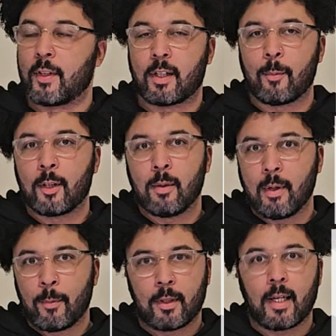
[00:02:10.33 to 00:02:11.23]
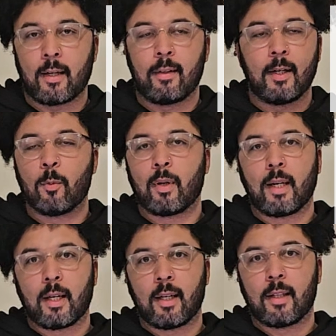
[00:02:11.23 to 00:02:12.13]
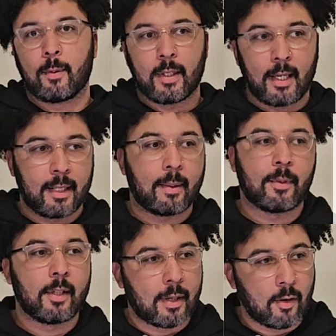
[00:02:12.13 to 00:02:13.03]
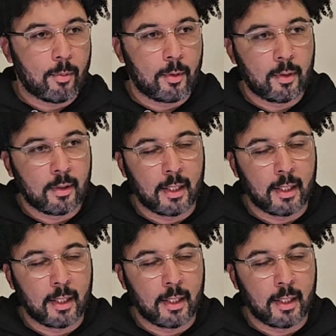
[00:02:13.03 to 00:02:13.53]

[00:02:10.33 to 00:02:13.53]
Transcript: For some of them, it was like a deal breaker. They were saying it's absolutely terrible.